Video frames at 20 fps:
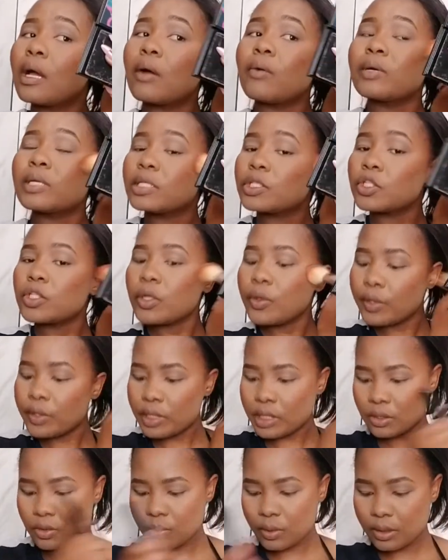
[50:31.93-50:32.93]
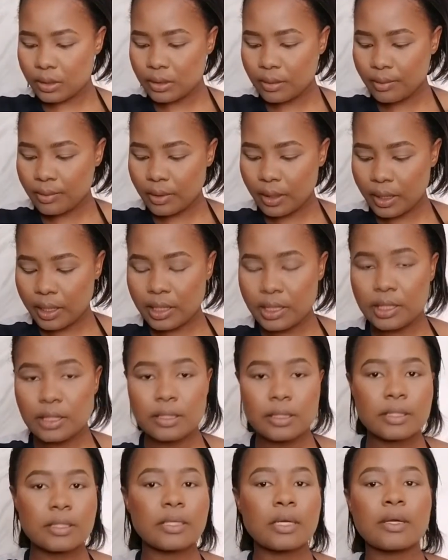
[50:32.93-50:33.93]
I want to show you as well,
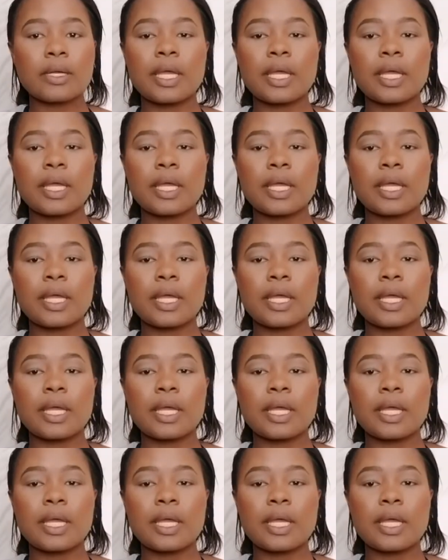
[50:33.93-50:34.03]
guys.